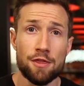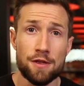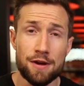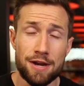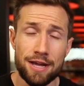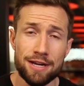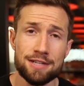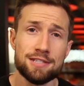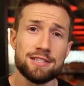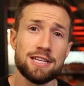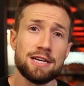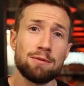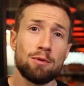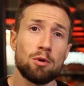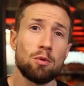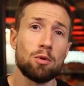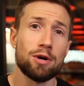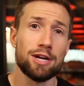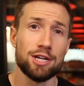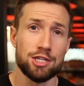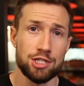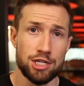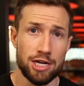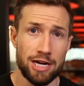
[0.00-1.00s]
The next thing we
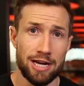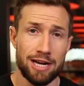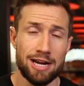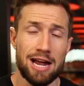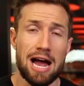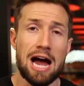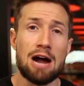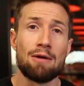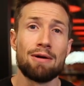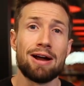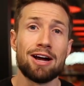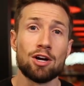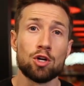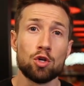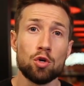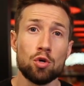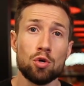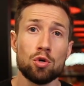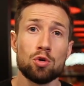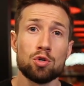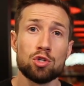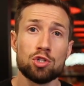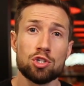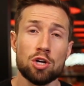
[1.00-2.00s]
want to check are our
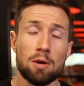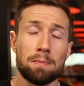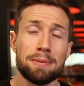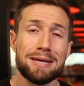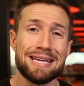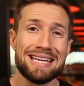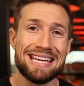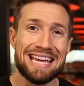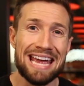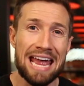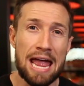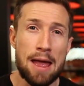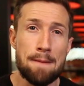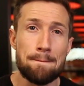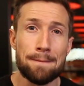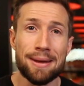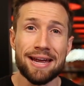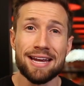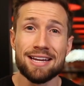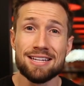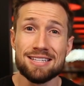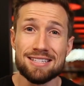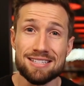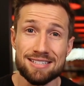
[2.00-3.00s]
Google Shopping
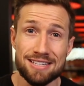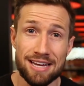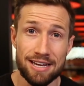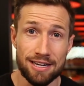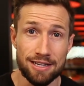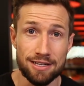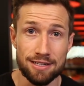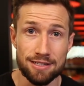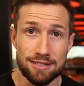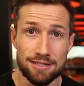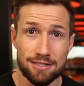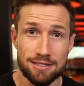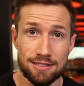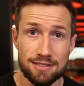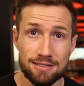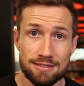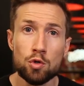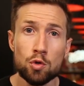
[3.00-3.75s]
campaign settings.